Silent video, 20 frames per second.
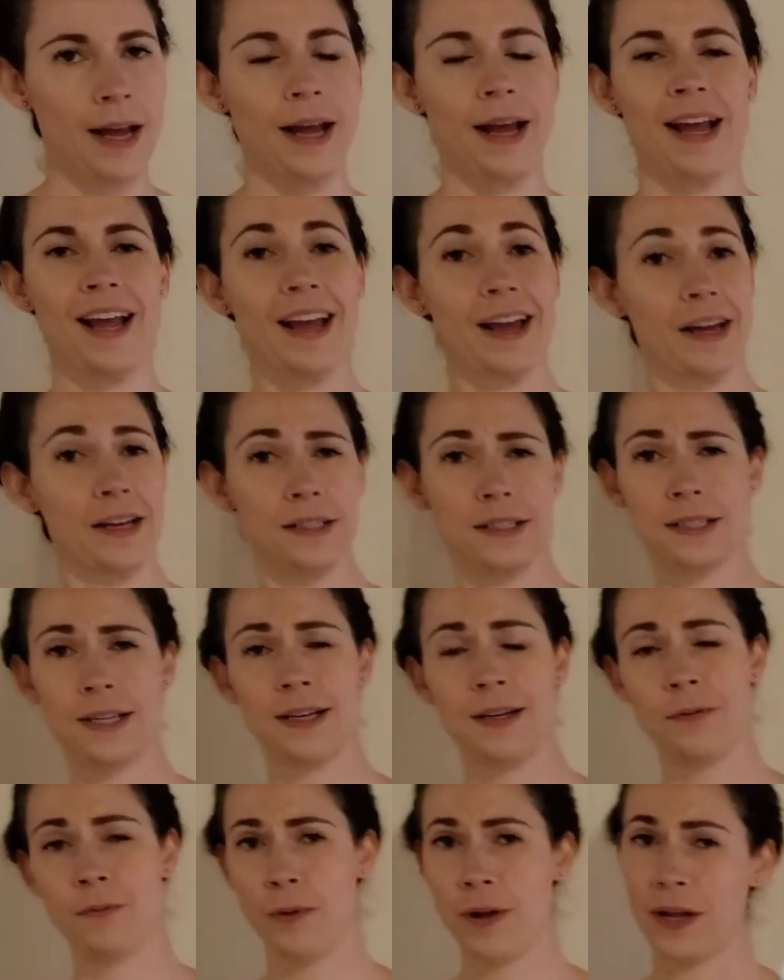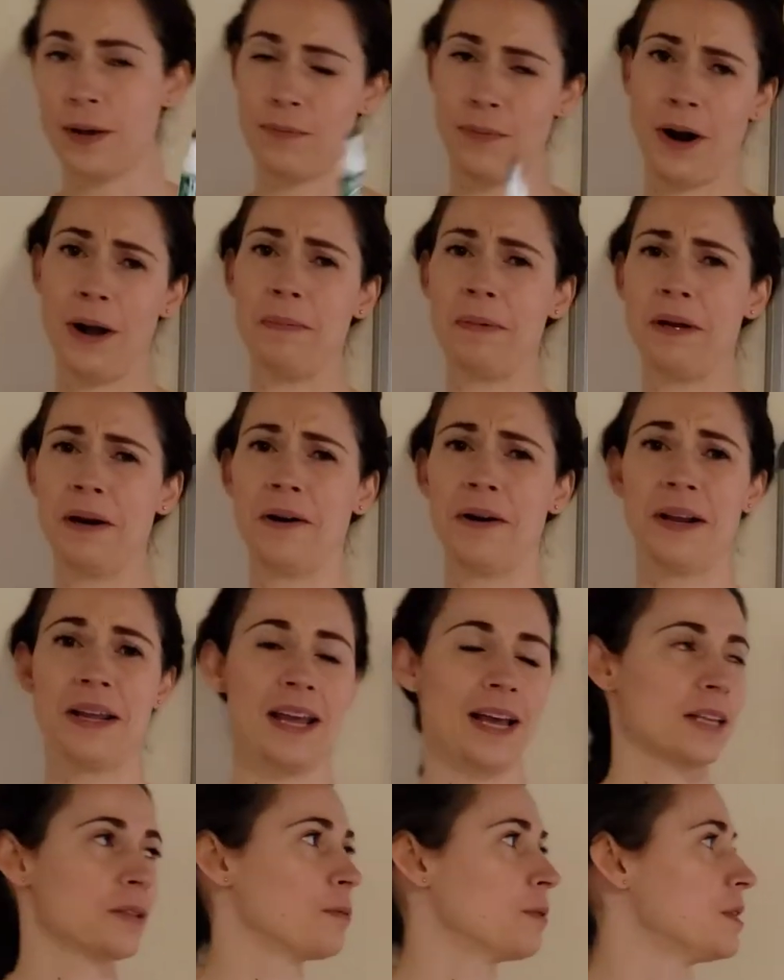And we can probably already
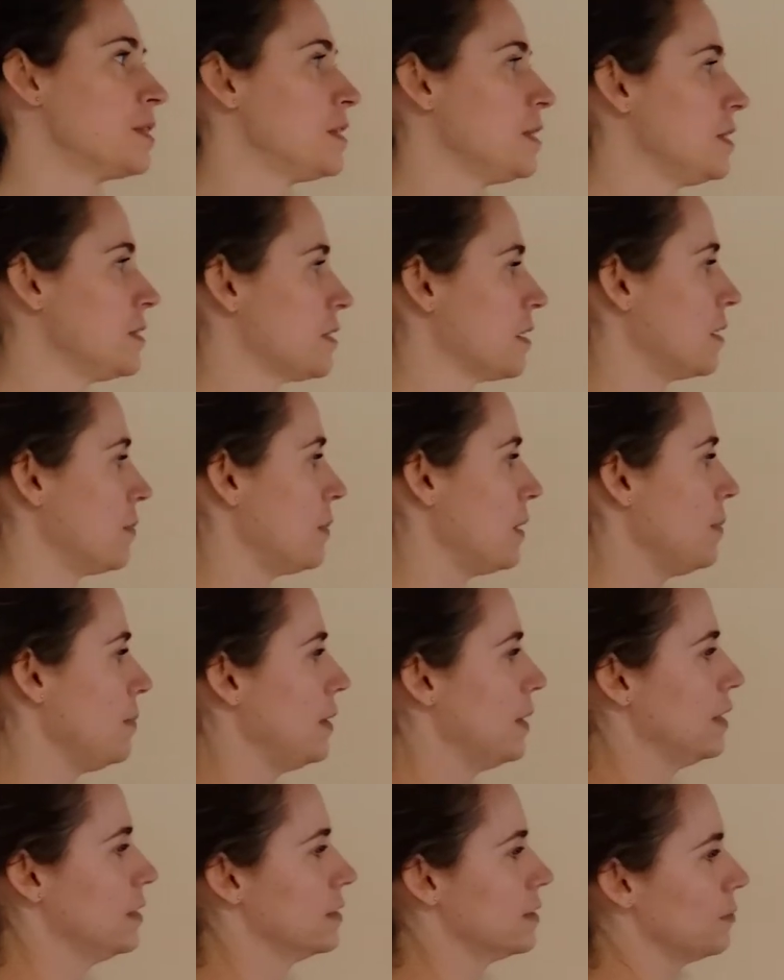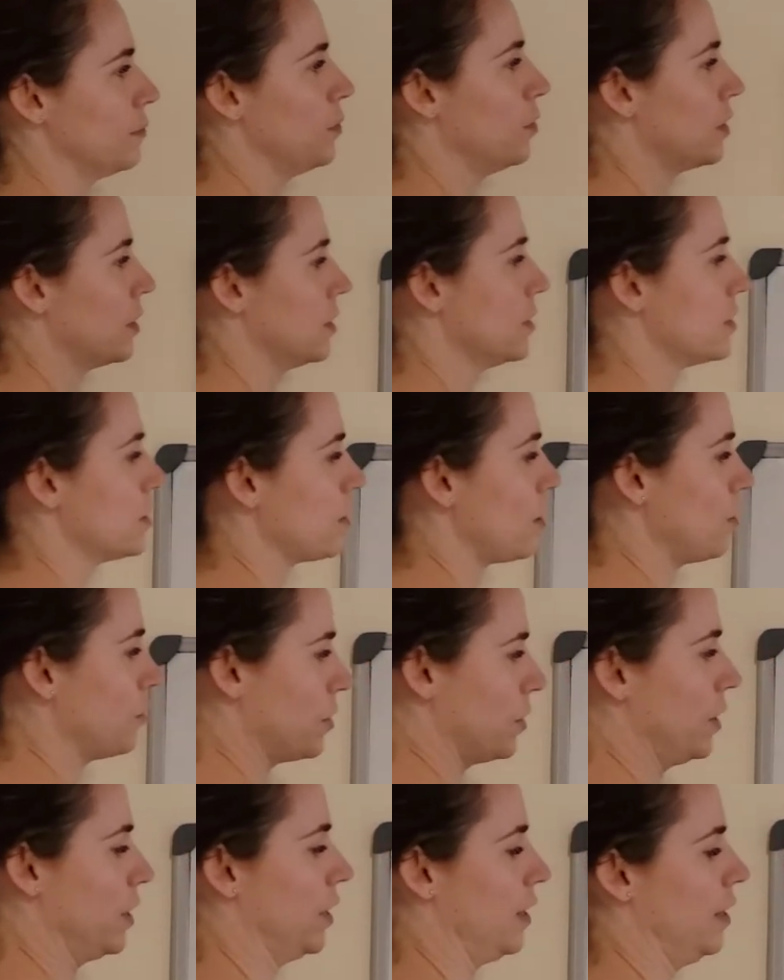guess what C is going to be, because the book is so
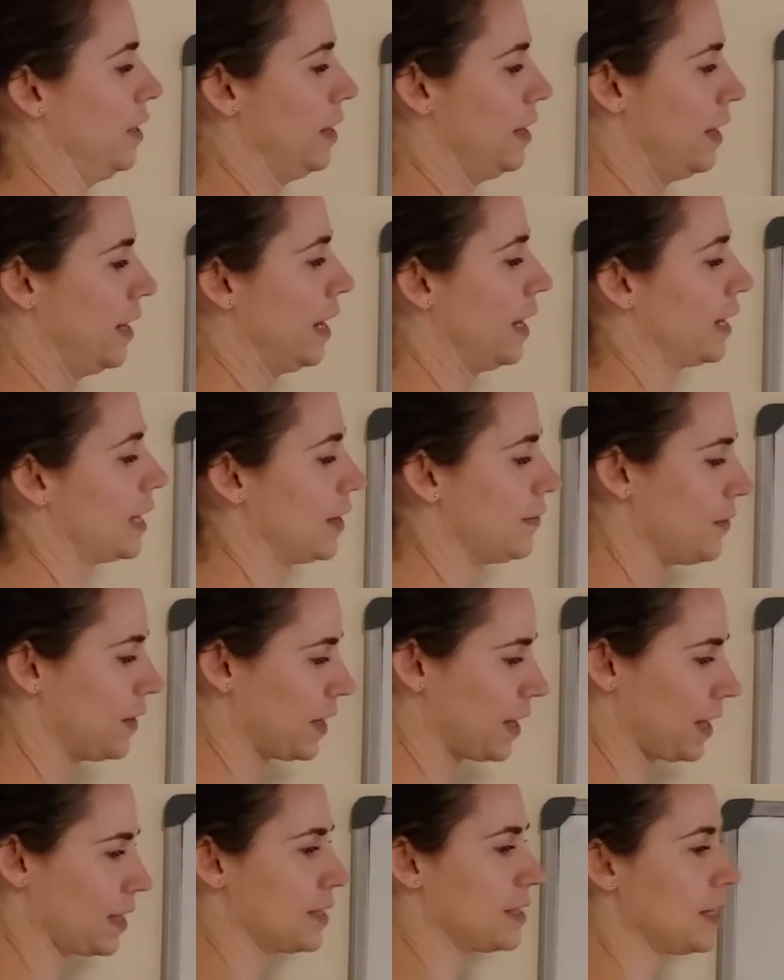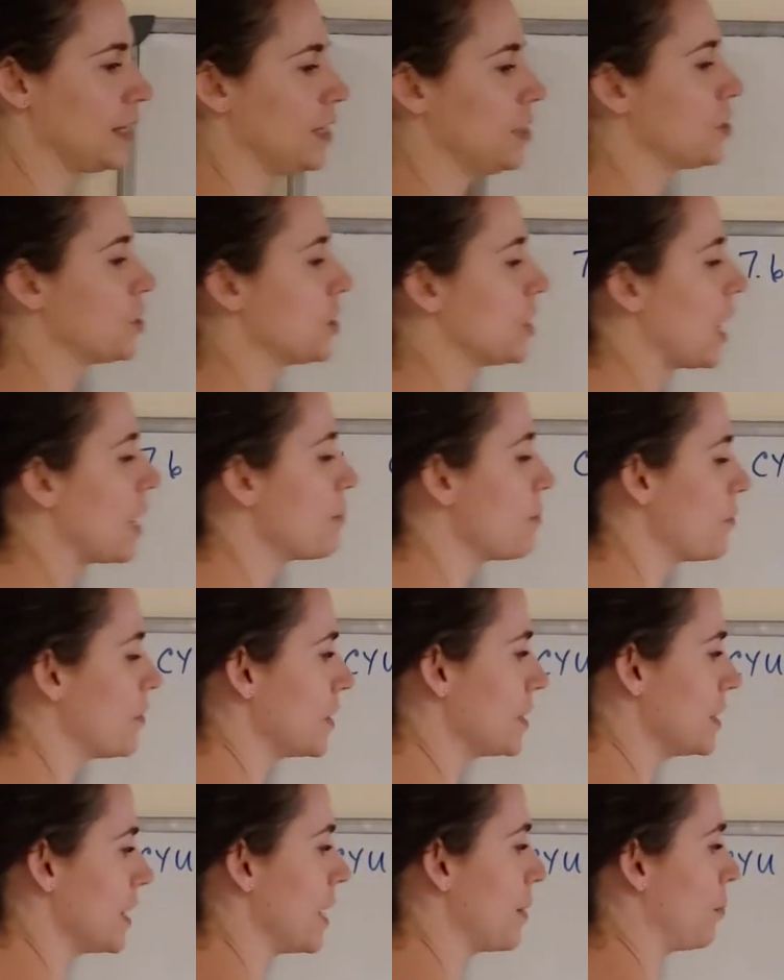good at giving us each type of
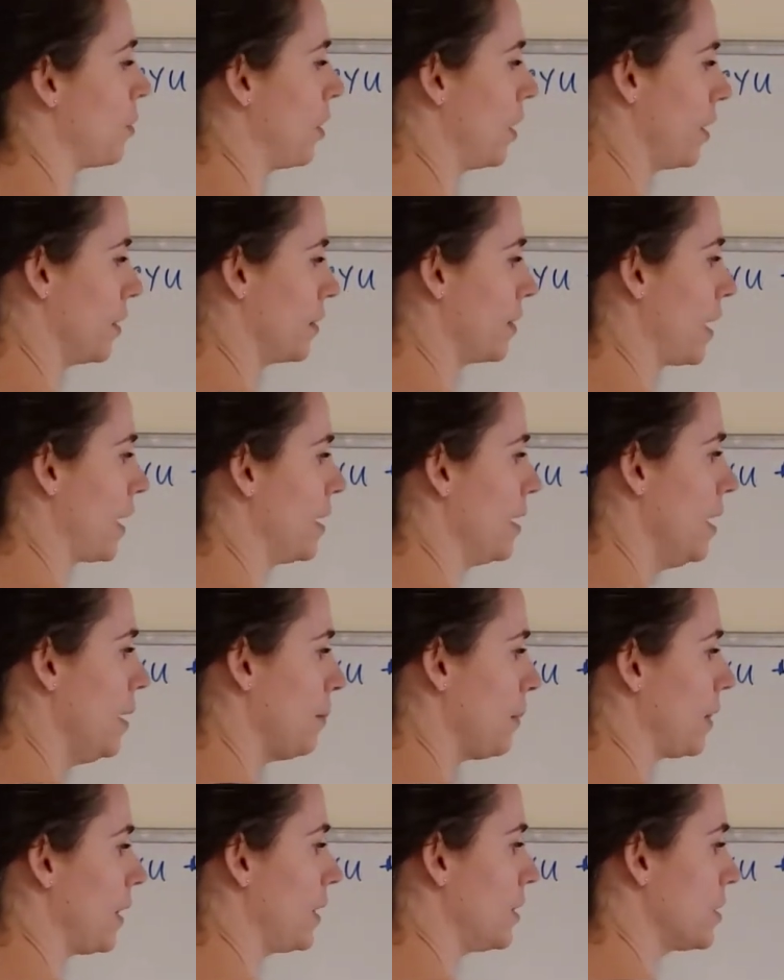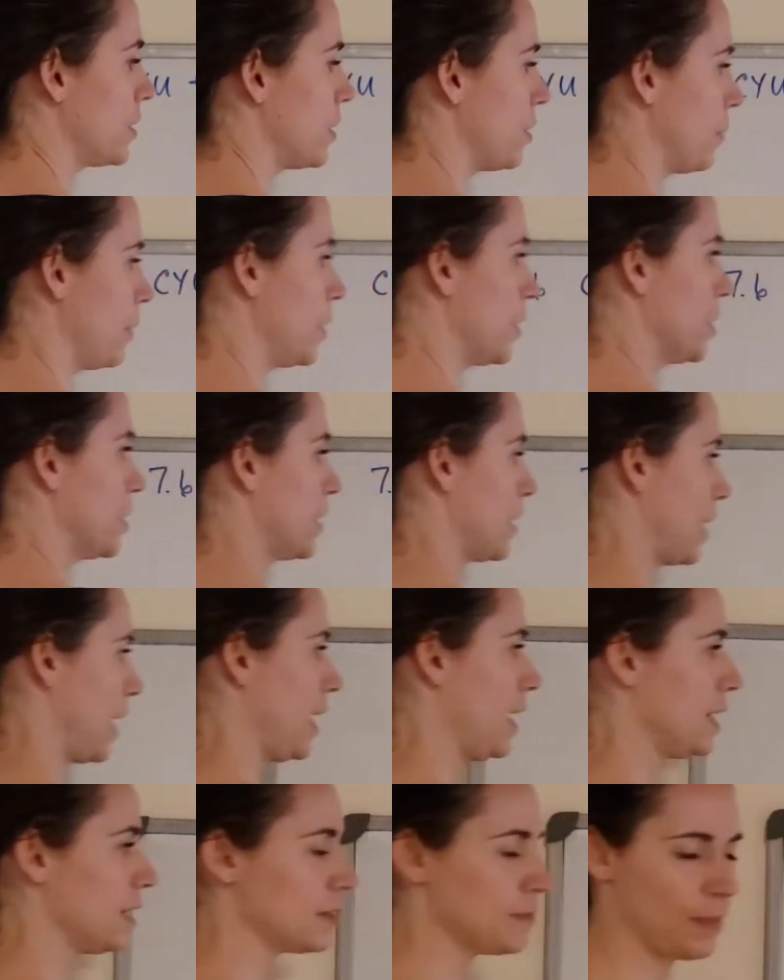example, aren't they? But let's do it just in
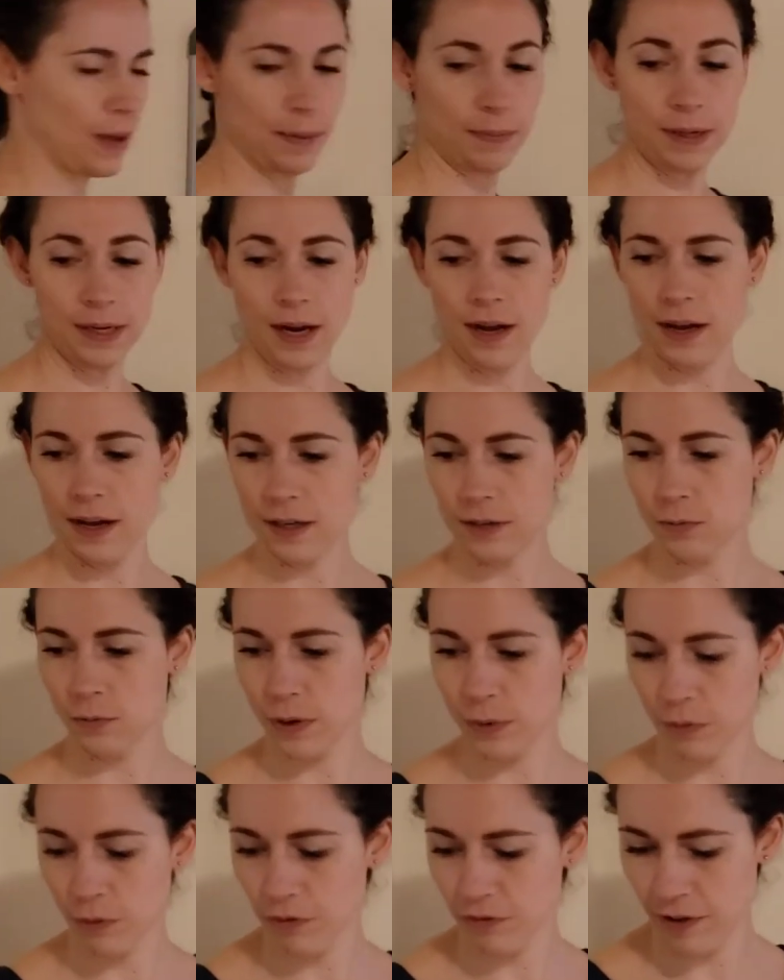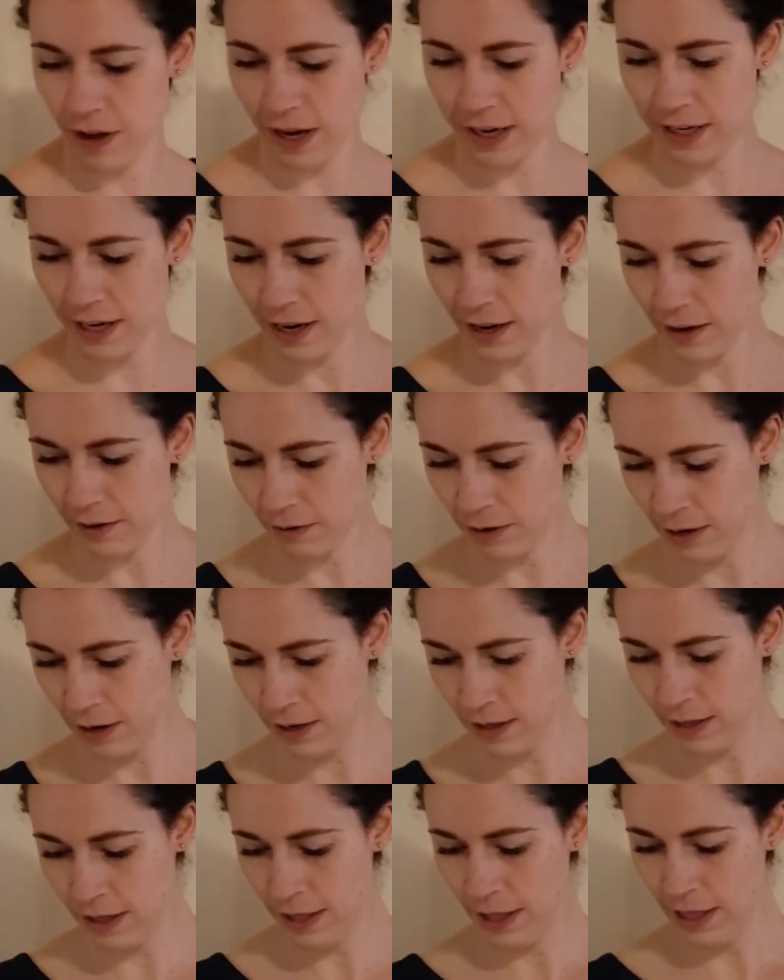case. Maybe not. We will find out.
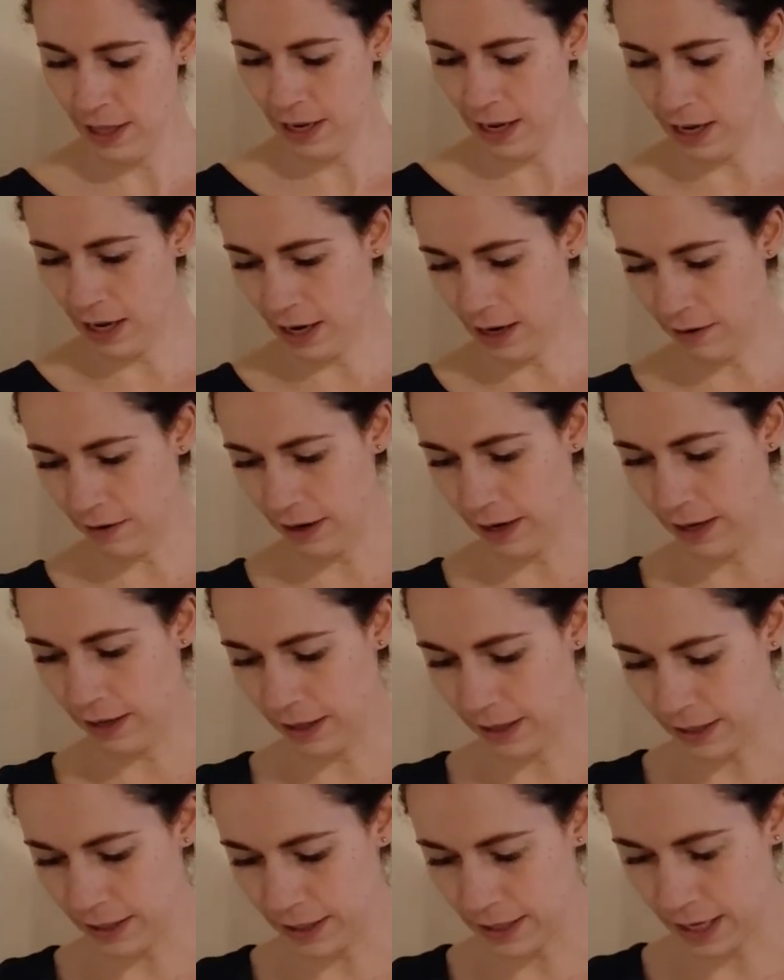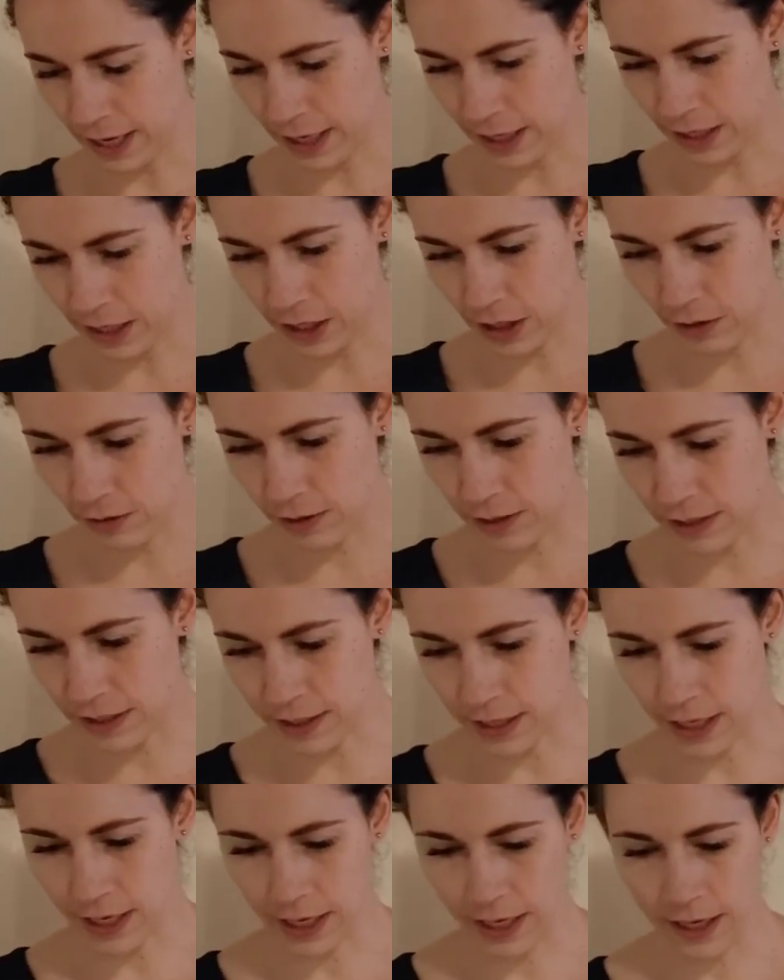All right, let's get to
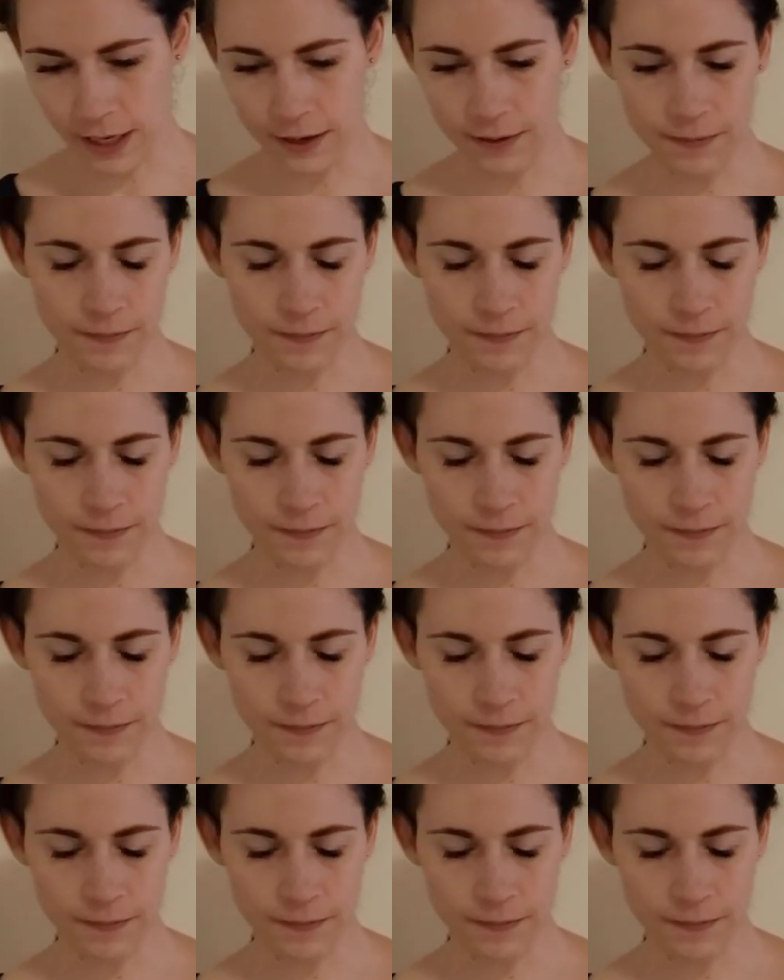C.